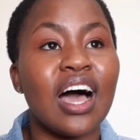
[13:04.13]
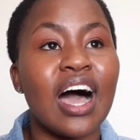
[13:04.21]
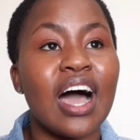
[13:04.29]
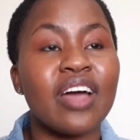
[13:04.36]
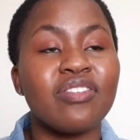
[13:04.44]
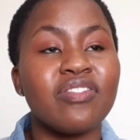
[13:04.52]

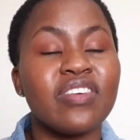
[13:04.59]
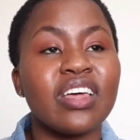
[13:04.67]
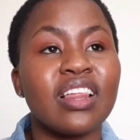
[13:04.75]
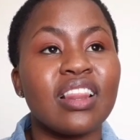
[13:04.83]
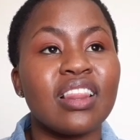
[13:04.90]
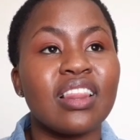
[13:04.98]
I
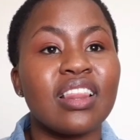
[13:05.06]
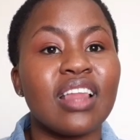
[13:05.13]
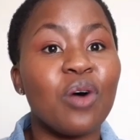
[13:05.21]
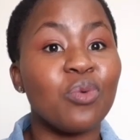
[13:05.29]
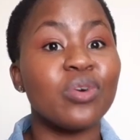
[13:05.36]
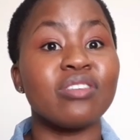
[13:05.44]
feel
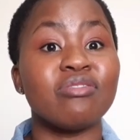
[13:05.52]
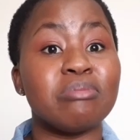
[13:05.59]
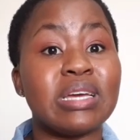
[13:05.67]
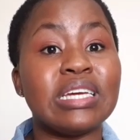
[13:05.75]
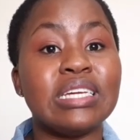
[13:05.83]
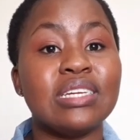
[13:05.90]
I would
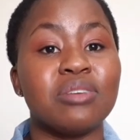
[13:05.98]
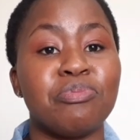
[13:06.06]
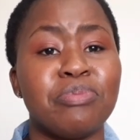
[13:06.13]
have made a